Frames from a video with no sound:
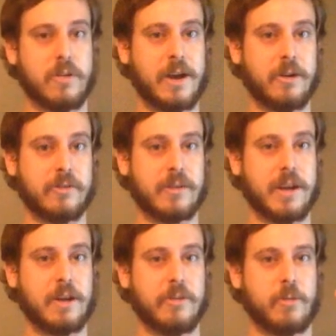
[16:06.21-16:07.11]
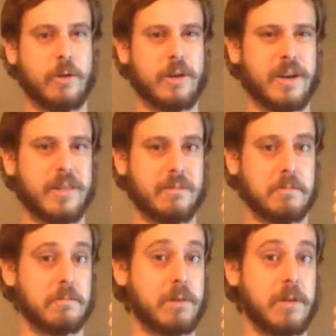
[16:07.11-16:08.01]
out of California,
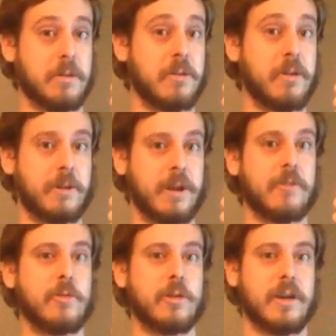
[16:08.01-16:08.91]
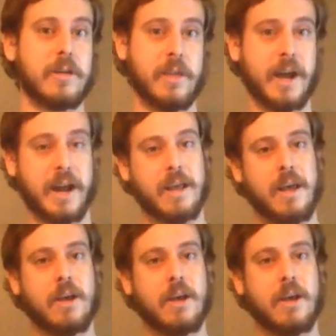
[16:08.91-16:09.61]
probably Southern California at that.